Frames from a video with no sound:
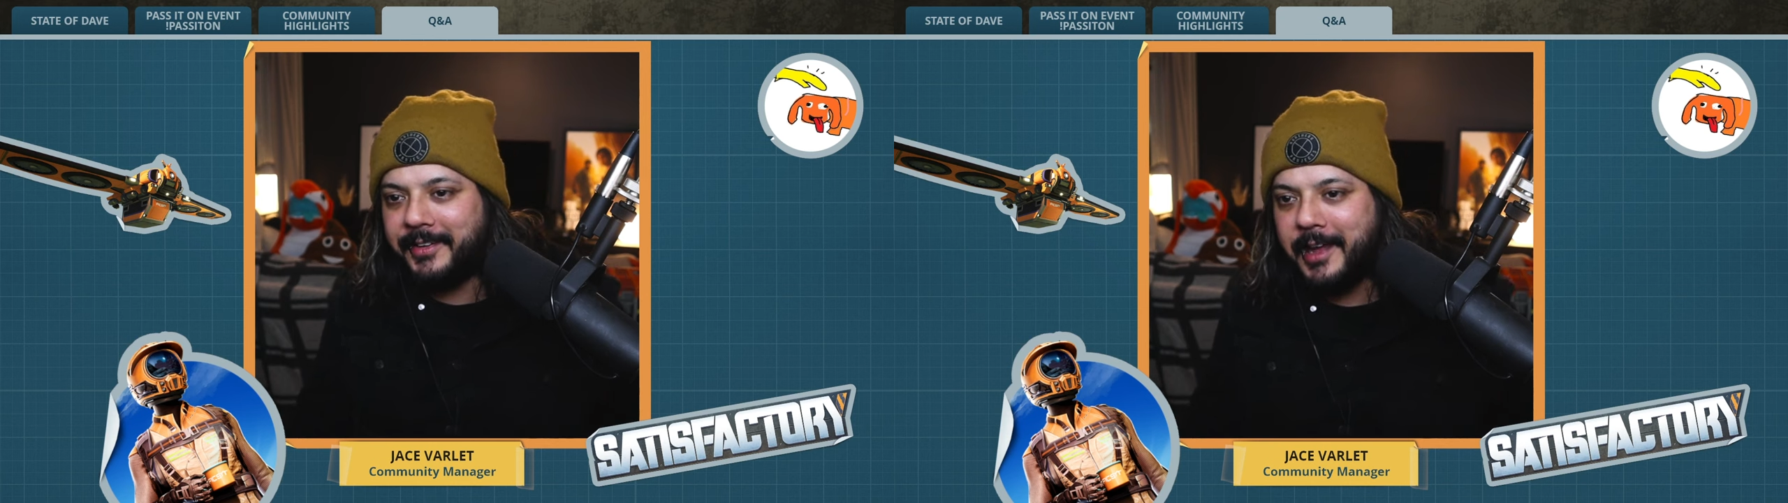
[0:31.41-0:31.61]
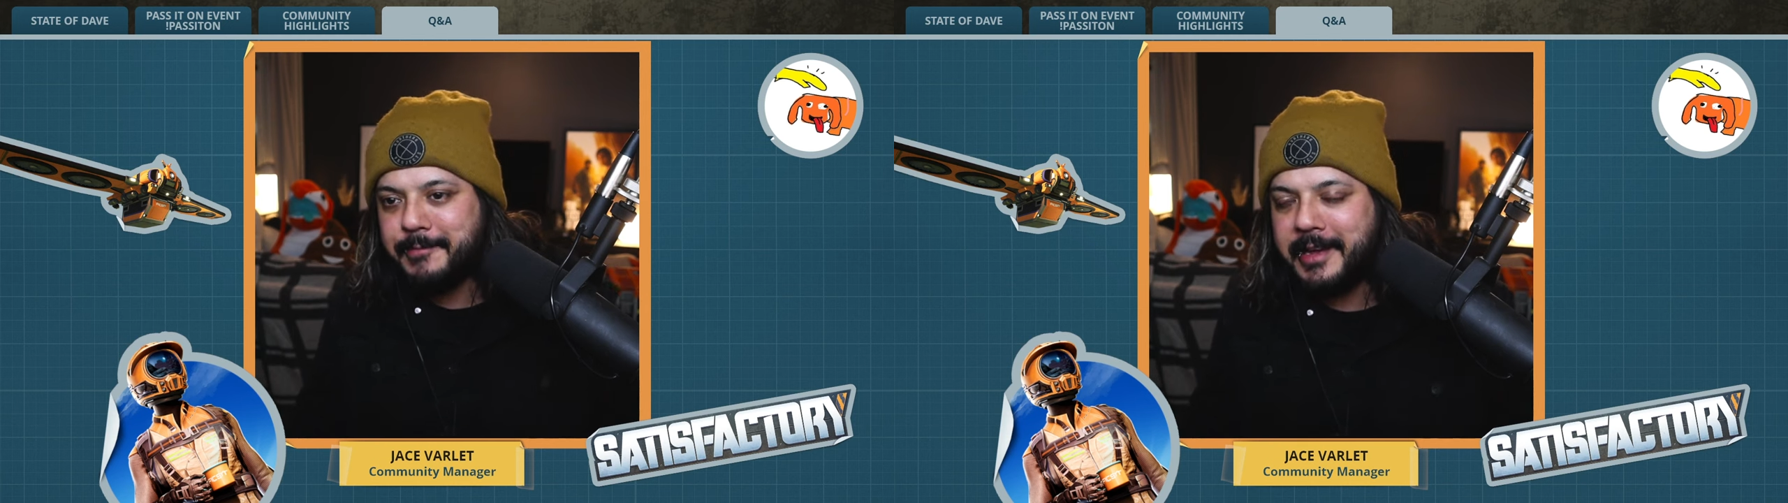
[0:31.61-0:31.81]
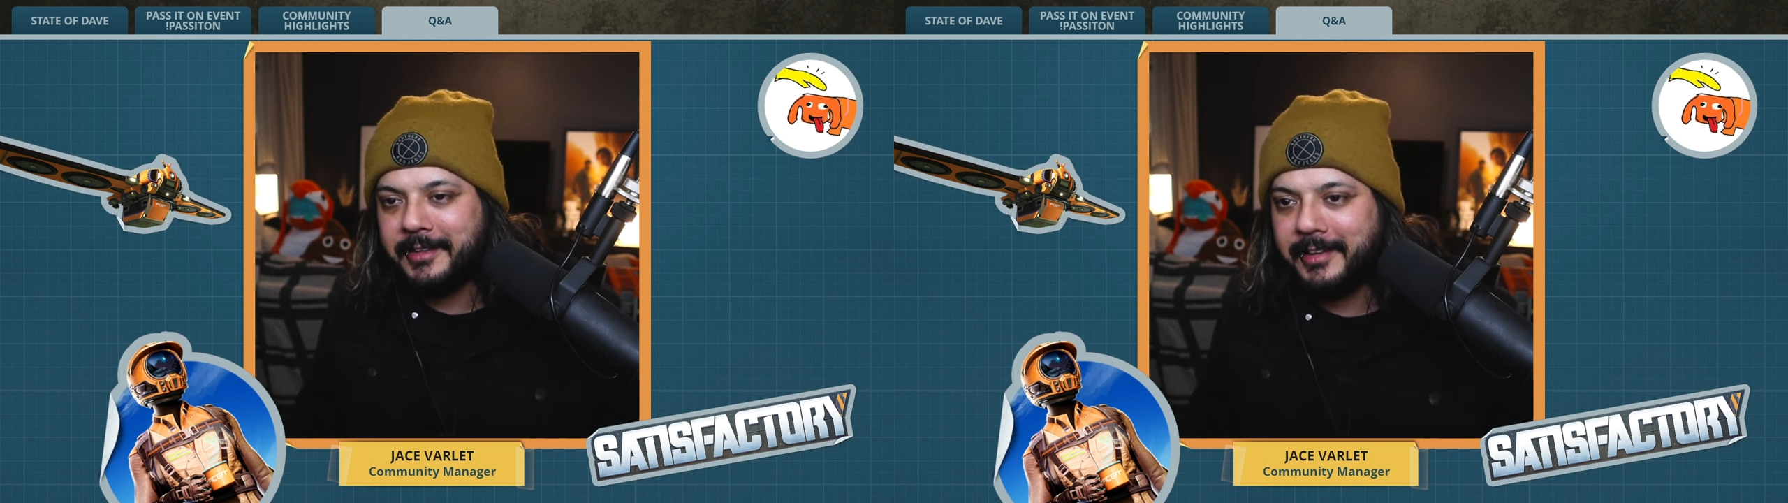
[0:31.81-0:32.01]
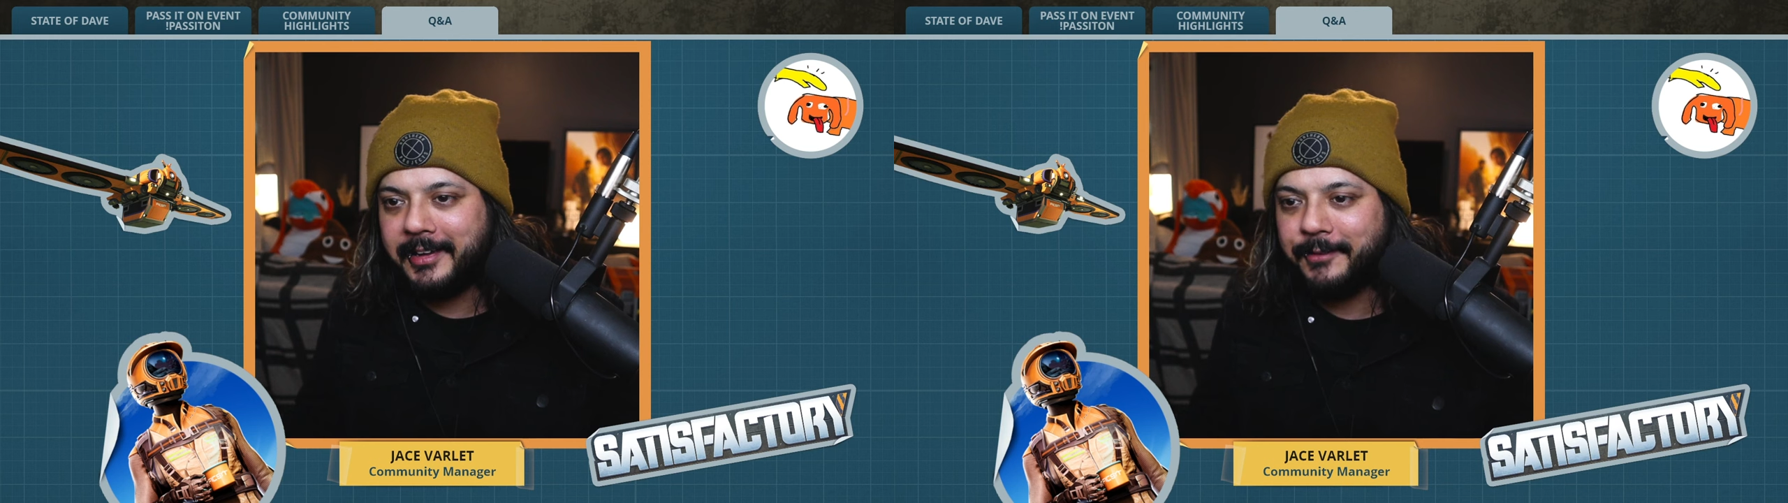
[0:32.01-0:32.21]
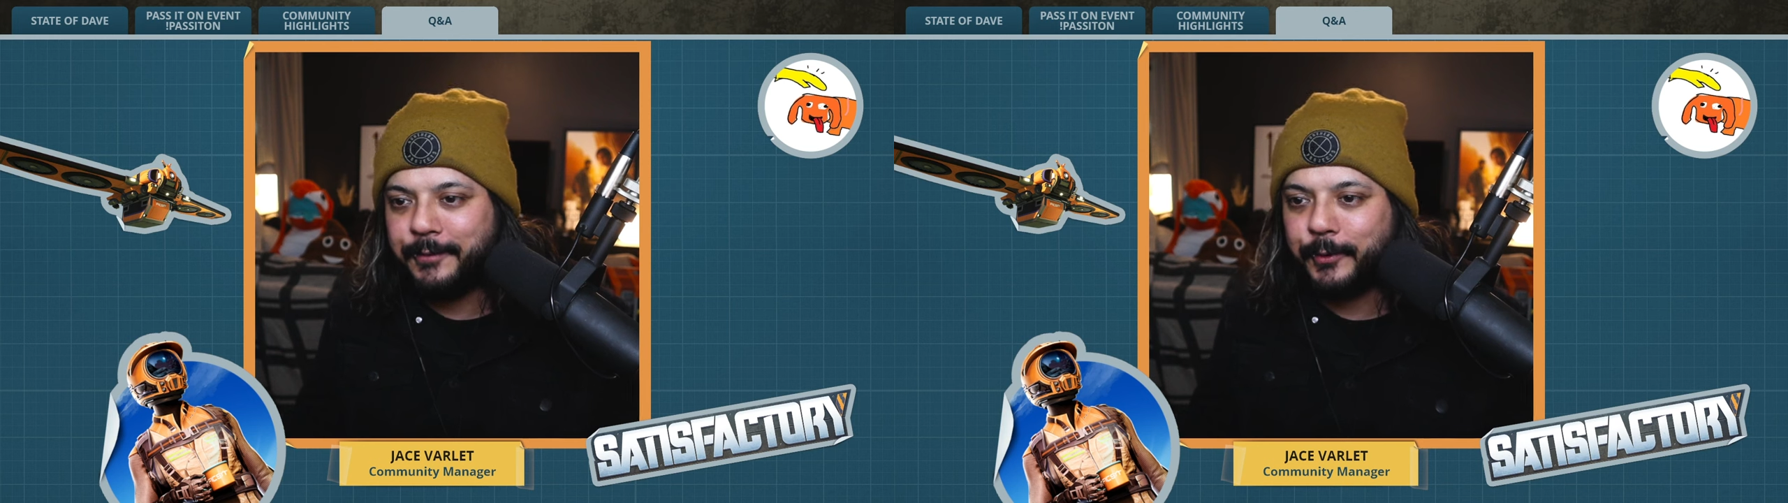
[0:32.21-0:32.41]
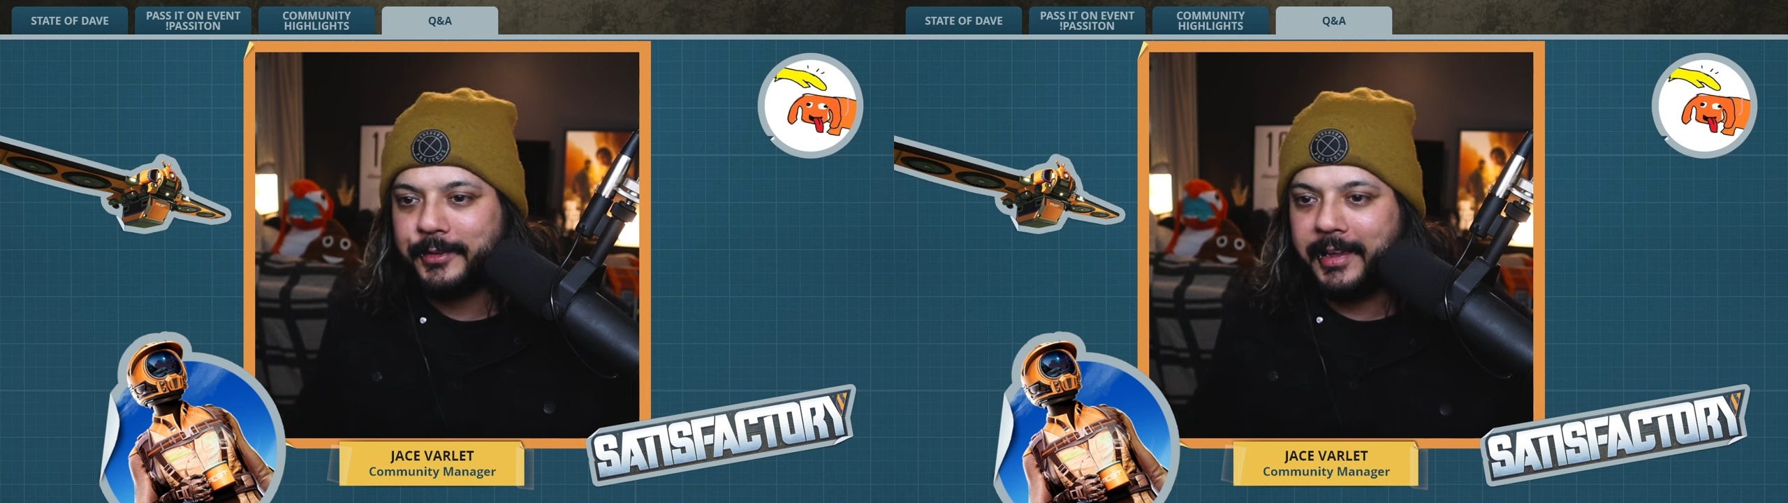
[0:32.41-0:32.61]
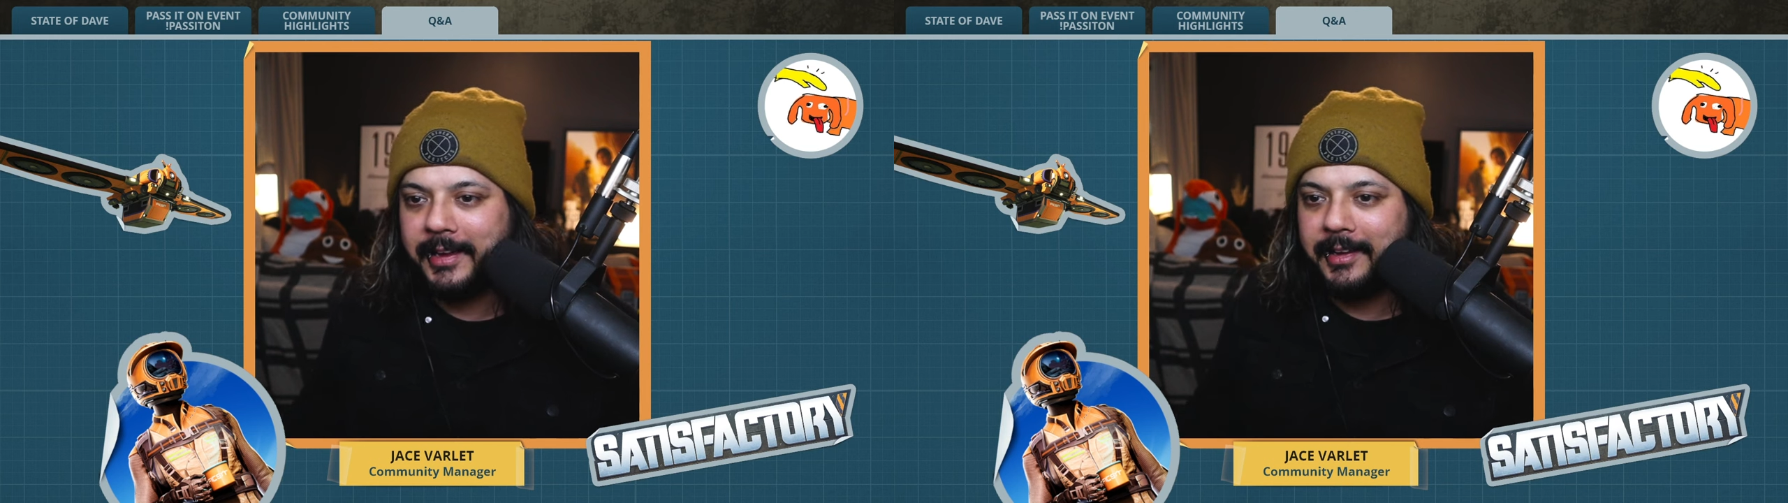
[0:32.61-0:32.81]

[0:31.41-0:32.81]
folks like